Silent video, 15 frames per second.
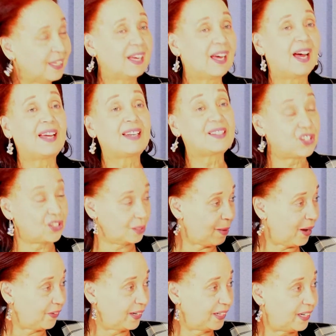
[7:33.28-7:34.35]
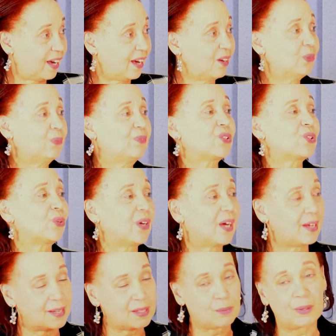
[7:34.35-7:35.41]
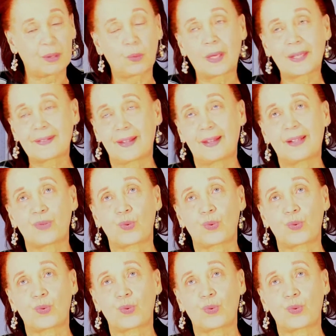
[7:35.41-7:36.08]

And she's married now, so her husband works there as